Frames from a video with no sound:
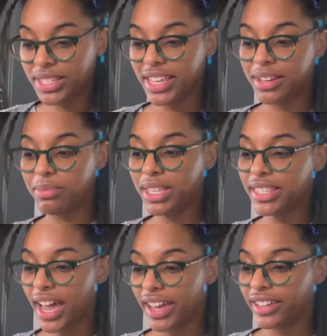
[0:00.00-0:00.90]
getting me
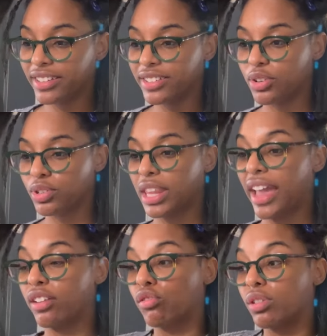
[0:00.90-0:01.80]
tired or
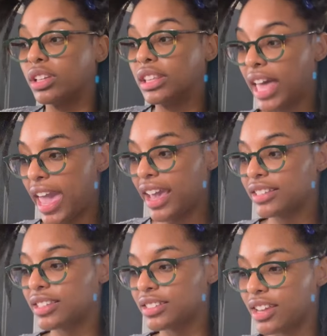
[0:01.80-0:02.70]
like
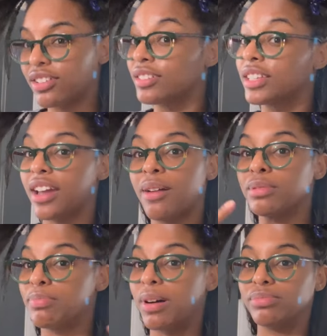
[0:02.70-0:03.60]
relaxed because earlier I was
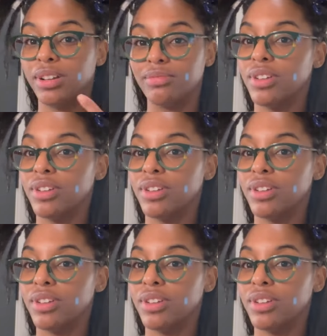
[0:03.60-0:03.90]
pumped up.